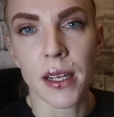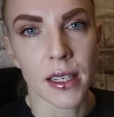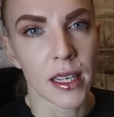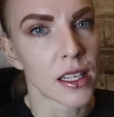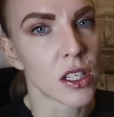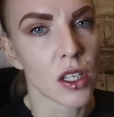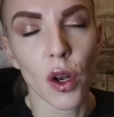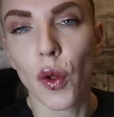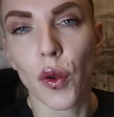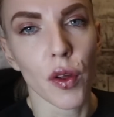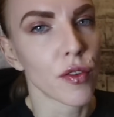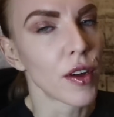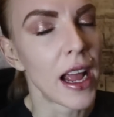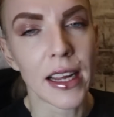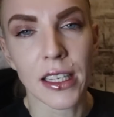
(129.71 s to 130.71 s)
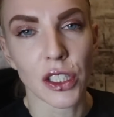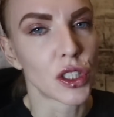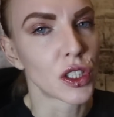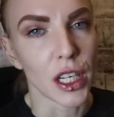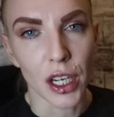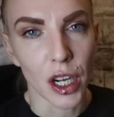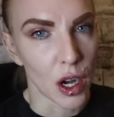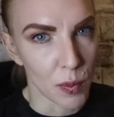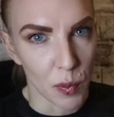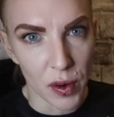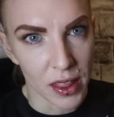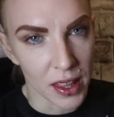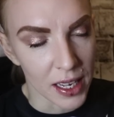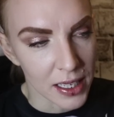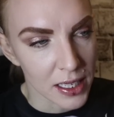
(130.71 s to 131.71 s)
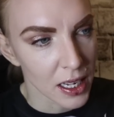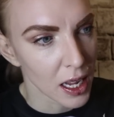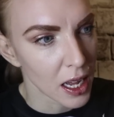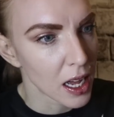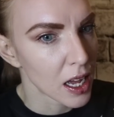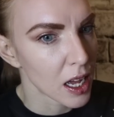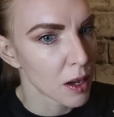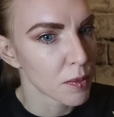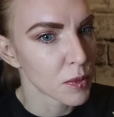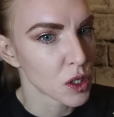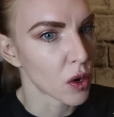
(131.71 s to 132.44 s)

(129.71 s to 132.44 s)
there's a lot of issues that come with it um,